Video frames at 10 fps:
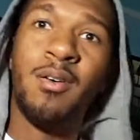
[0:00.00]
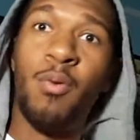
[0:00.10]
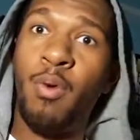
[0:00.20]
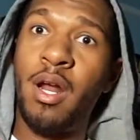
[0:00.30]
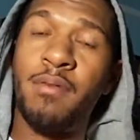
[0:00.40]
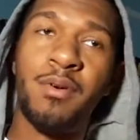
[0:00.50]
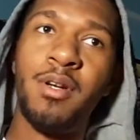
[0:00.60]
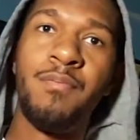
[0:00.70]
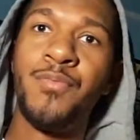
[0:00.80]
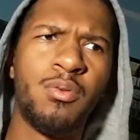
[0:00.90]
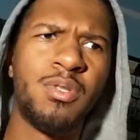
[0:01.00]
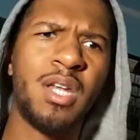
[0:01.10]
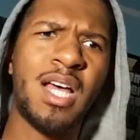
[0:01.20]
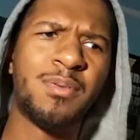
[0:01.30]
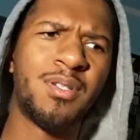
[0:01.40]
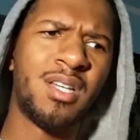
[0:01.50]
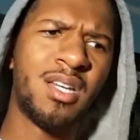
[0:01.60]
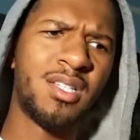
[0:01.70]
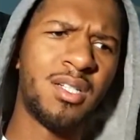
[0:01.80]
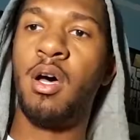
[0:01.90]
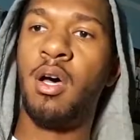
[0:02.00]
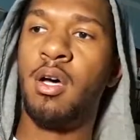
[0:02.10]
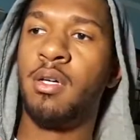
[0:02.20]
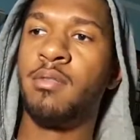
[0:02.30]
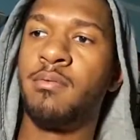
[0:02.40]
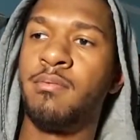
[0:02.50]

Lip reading: Whatever. Who was the last person to get detention?